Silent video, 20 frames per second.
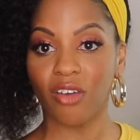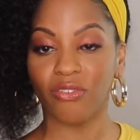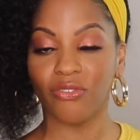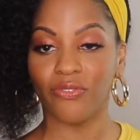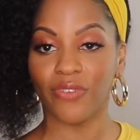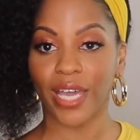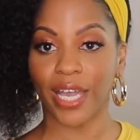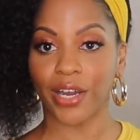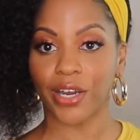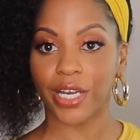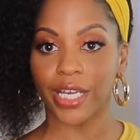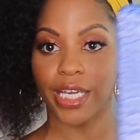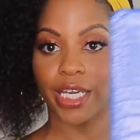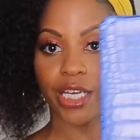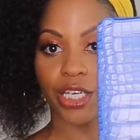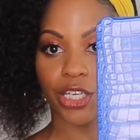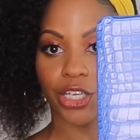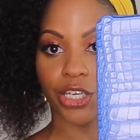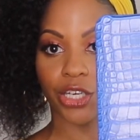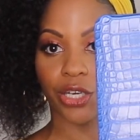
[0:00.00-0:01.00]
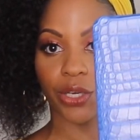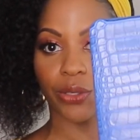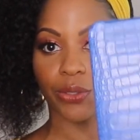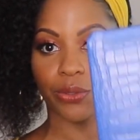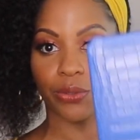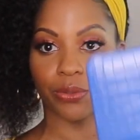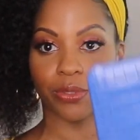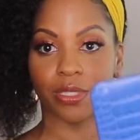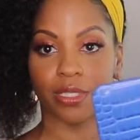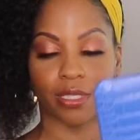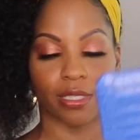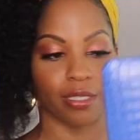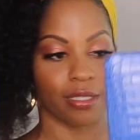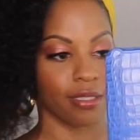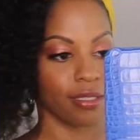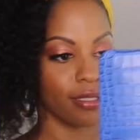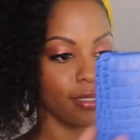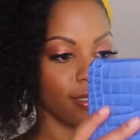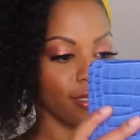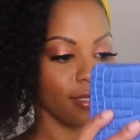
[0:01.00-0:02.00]
very cute.
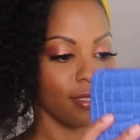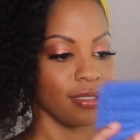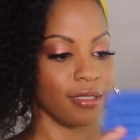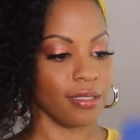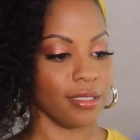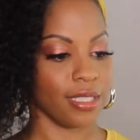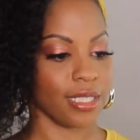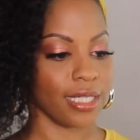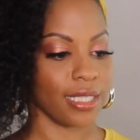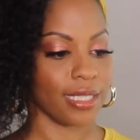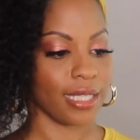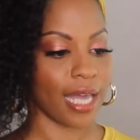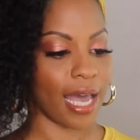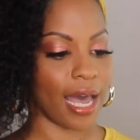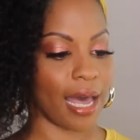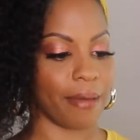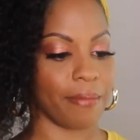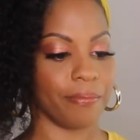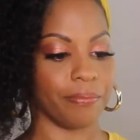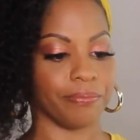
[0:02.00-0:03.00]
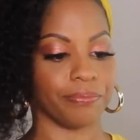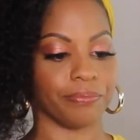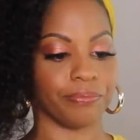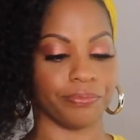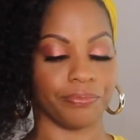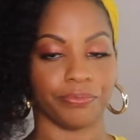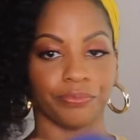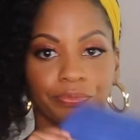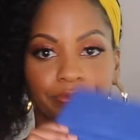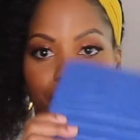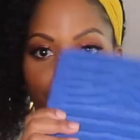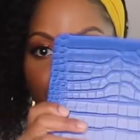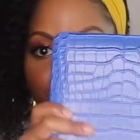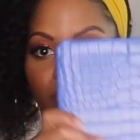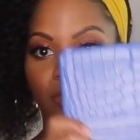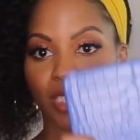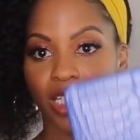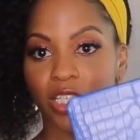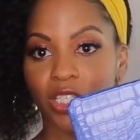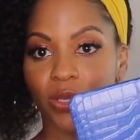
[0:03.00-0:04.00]
Look at that.
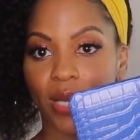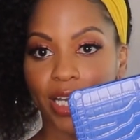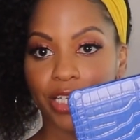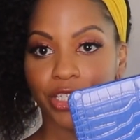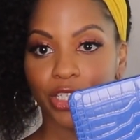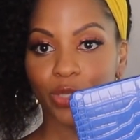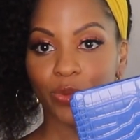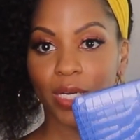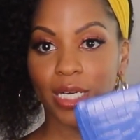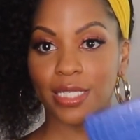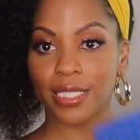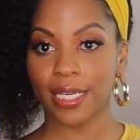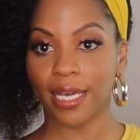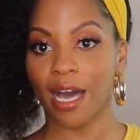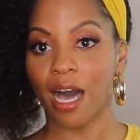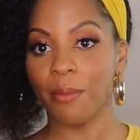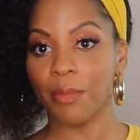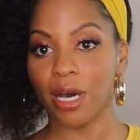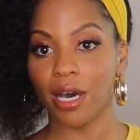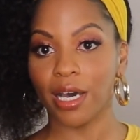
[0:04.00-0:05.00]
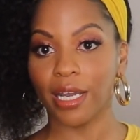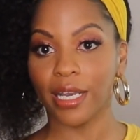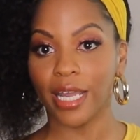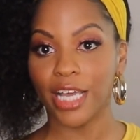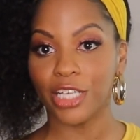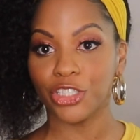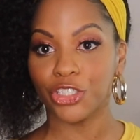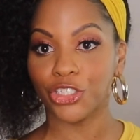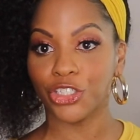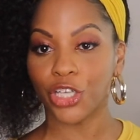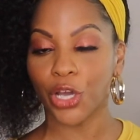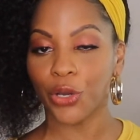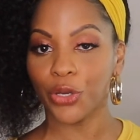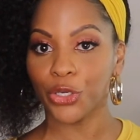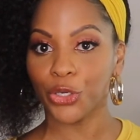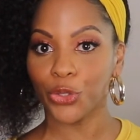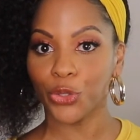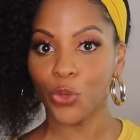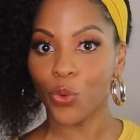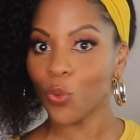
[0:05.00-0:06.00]
So I just wanted to come on and show
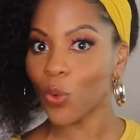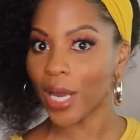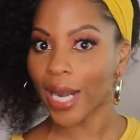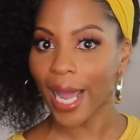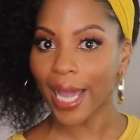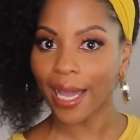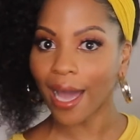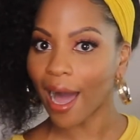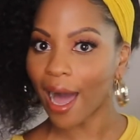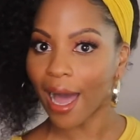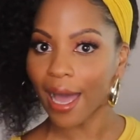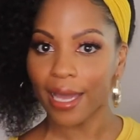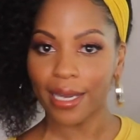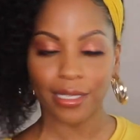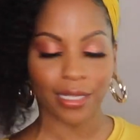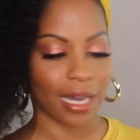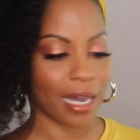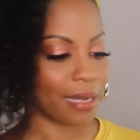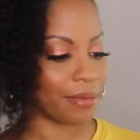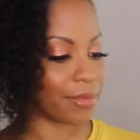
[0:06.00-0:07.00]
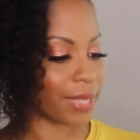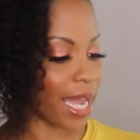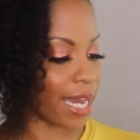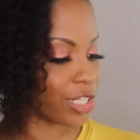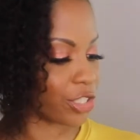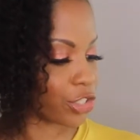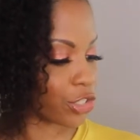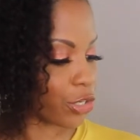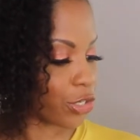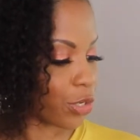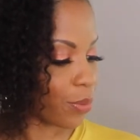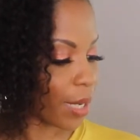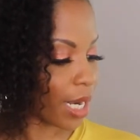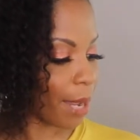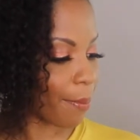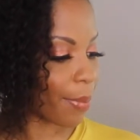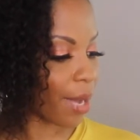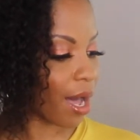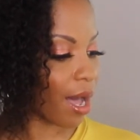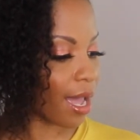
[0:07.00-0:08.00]
you what I got, kind of show you what
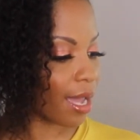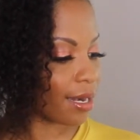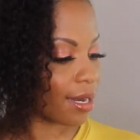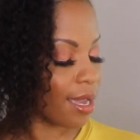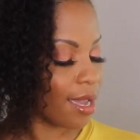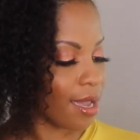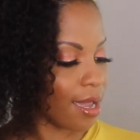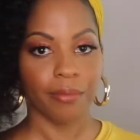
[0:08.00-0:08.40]
I bought.